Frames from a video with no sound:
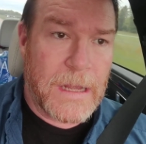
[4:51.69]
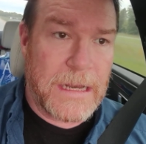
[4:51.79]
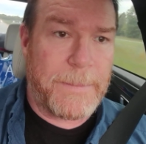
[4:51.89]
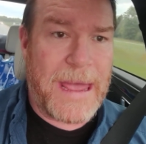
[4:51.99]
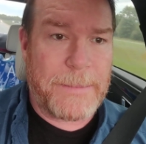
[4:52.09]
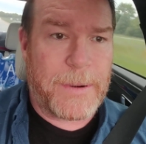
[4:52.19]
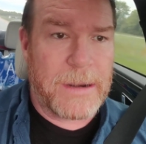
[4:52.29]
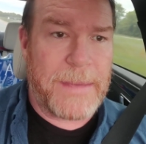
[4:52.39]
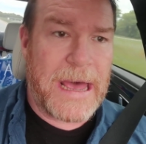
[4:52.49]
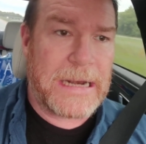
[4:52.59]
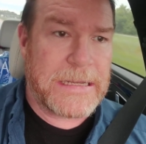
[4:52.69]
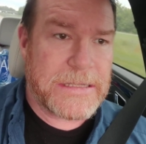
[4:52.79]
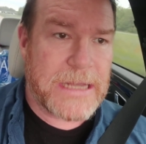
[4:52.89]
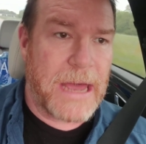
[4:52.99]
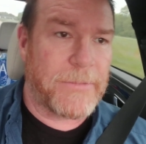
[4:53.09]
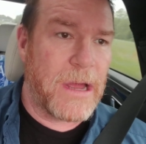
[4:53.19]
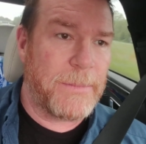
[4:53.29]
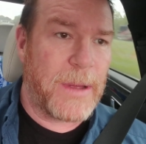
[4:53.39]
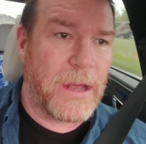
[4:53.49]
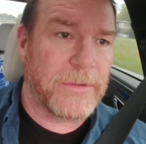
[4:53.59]
And the bad part about it is it's got
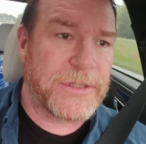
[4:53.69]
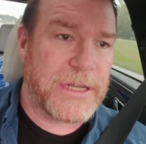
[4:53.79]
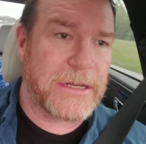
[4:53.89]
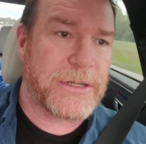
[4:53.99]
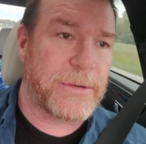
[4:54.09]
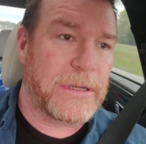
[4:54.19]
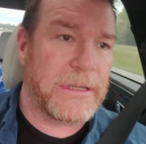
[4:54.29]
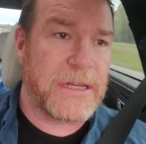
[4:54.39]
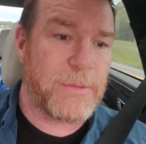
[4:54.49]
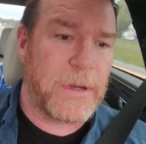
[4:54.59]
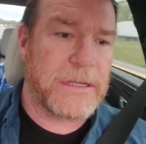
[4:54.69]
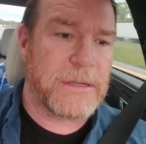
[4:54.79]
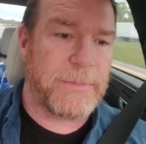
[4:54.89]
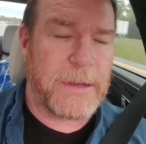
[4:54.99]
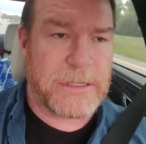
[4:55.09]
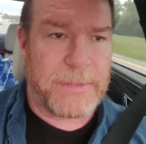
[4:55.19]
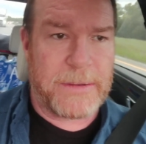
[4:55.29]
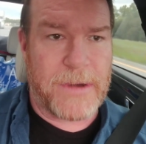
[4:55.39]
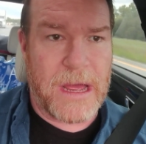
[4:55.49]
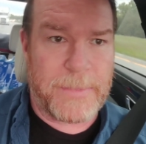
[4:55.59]
Ron Paul's signature, at least what is supposed to
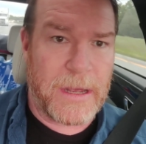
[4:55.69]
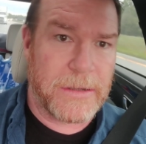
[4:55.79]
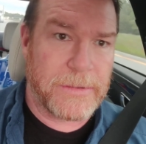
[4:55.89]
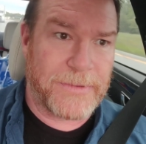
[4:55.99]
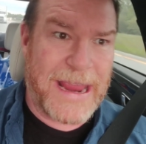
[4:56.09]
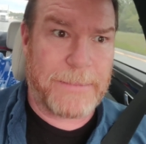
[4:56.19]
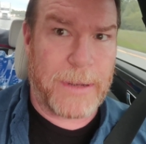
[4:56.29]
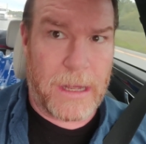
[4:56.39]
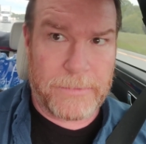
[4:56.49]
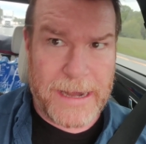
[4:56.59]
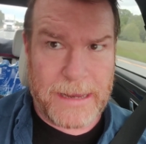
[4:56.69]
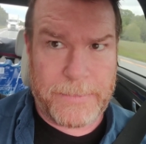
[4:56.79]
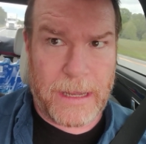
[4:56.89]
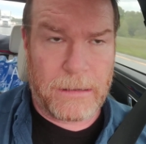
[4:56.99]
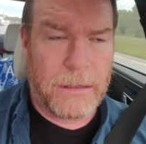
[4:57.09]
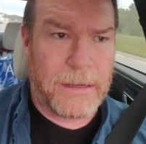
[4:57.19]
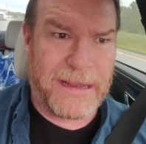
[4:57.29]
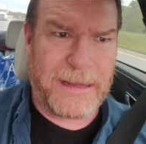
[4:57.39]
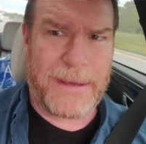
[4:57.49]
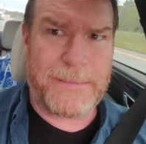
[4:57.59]
be Ron Paul, Rand Paul, Rand Paul.
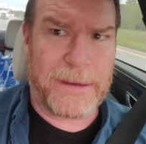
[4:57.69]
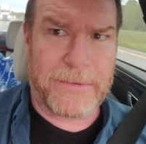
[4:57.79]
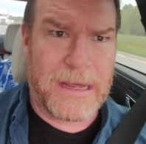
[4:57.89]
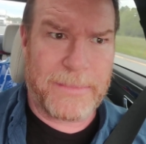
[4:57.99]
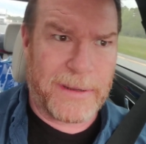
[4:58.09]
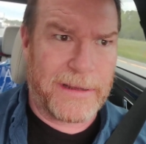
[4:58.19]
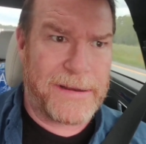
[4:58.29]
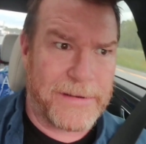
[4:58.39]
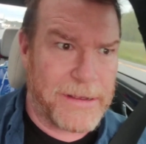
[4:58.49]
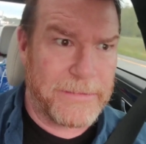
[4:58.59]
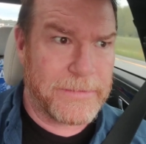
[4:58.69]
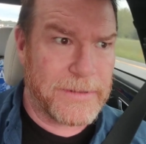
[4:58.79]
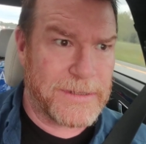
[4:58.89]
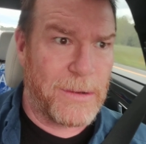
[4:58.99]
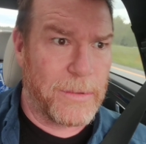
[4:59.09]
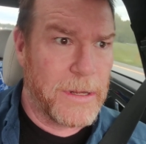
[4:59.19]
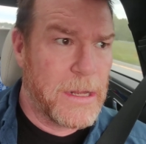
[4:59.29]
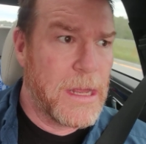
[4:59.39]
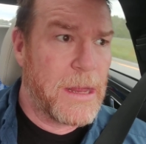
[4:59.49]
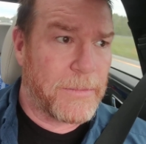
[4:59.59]
Hell, it might be Ron Paul. I don't know. It's old.
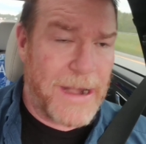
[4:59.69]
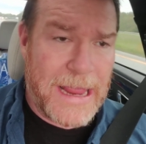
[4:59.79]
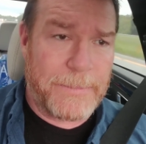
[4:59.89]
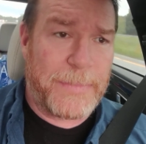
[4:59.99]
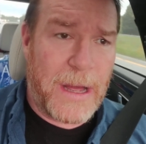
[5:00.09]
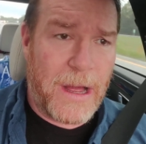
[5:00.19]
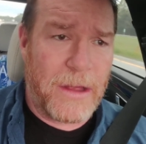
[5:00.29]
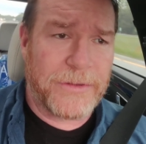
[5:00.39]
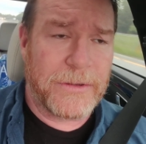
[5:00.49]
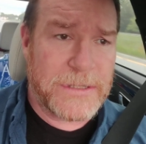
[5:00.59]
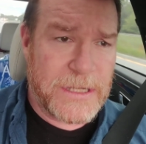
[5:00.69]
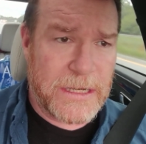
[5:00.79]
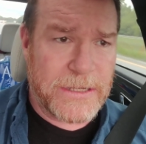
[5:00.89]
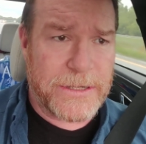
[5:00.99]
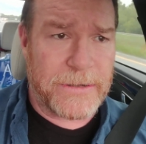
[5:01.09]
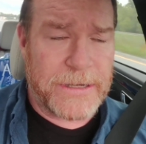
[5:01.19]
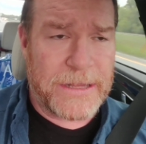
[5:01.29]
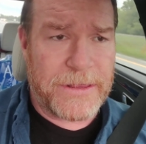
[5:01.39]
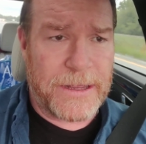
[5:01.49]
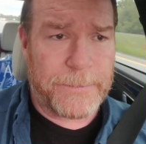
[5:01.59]
Rand Paul's signature on
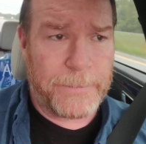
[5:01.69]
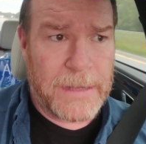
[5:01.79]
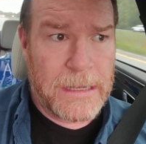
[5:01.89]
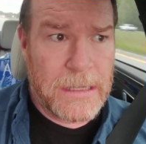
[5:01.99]
that thing.